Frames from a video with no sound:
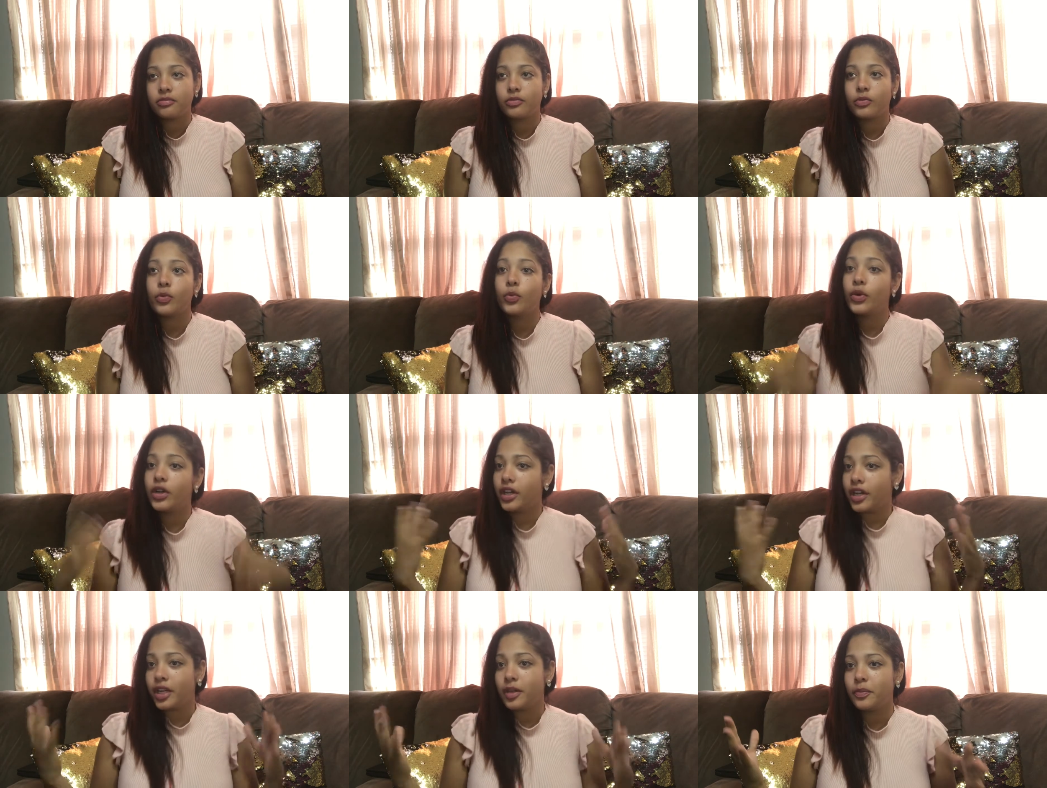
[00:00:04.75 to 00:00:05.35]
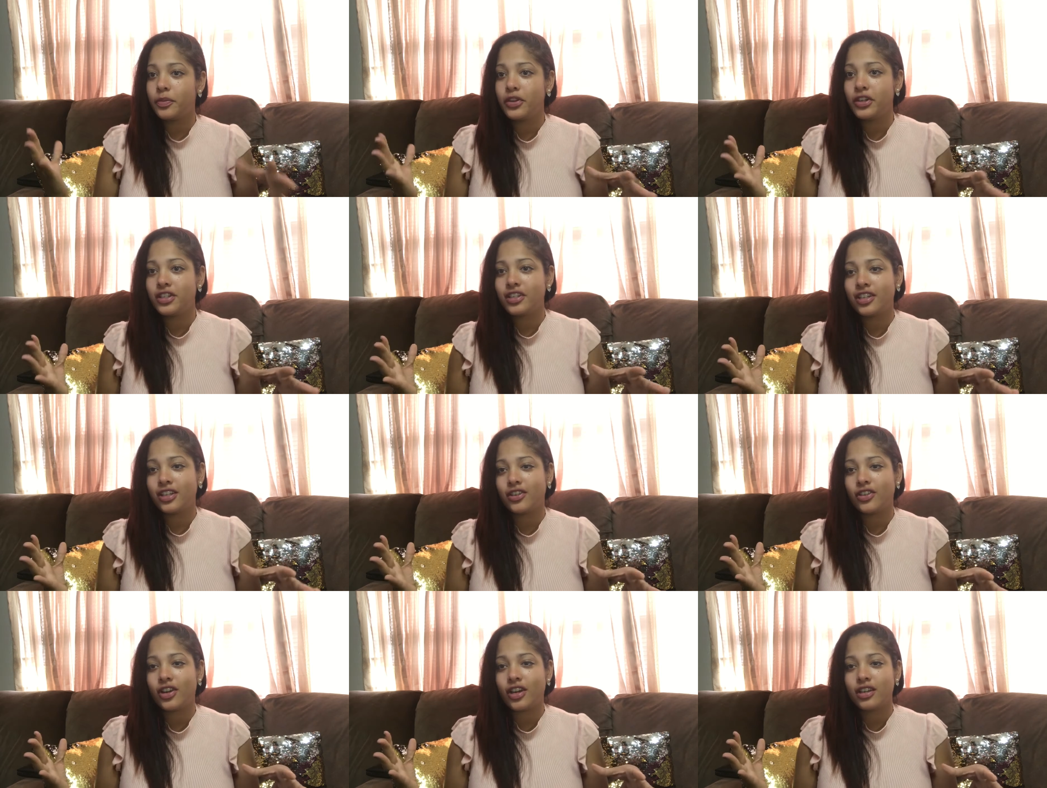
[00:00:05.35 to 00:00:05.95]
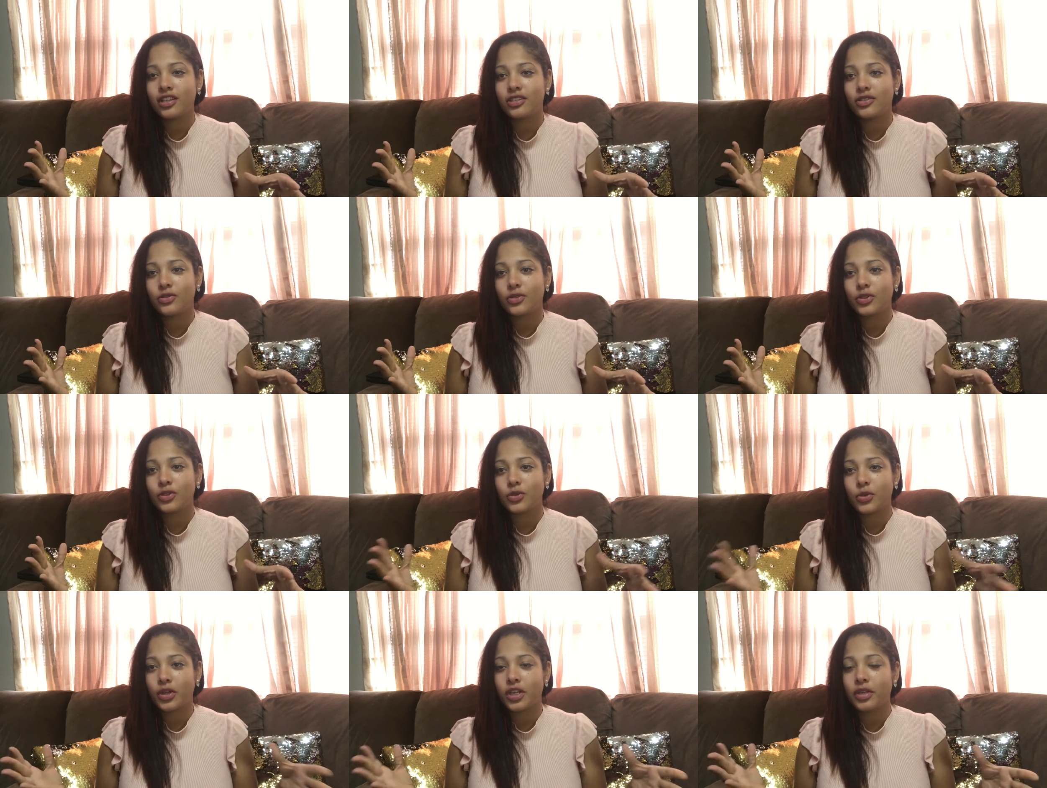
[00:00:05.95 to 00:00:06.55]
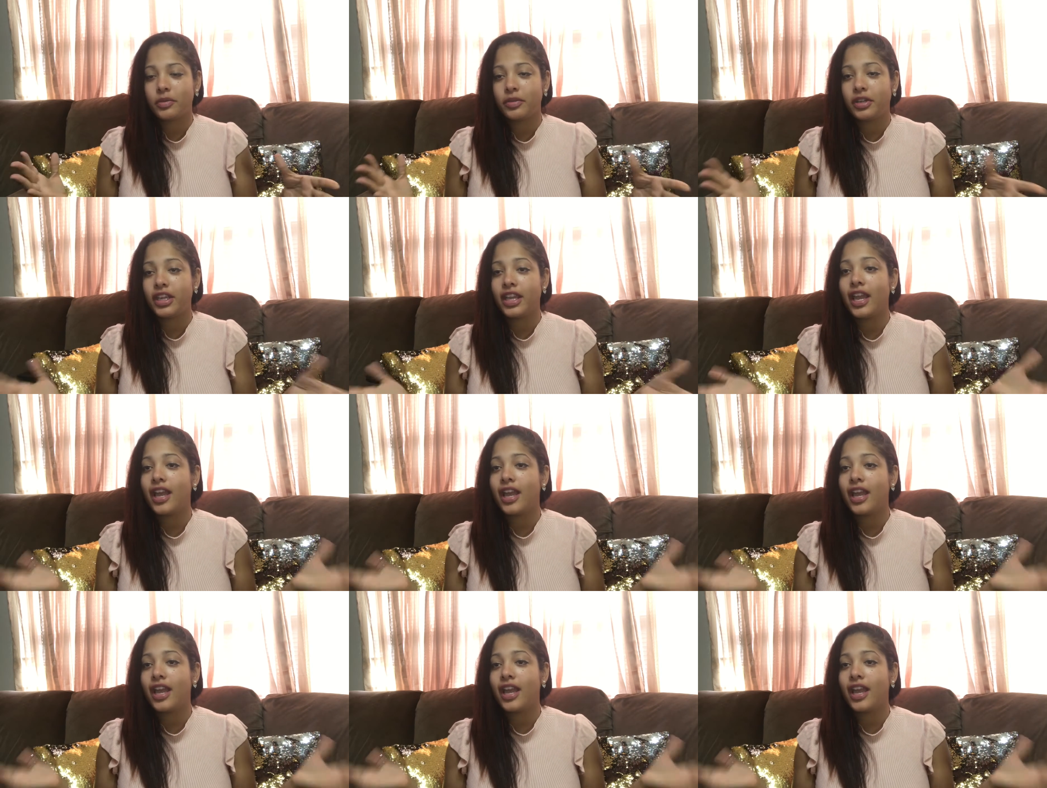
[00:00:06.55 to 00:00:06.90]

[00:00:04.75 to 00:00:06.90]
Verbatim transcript: one, I appreciate you guys for joining me,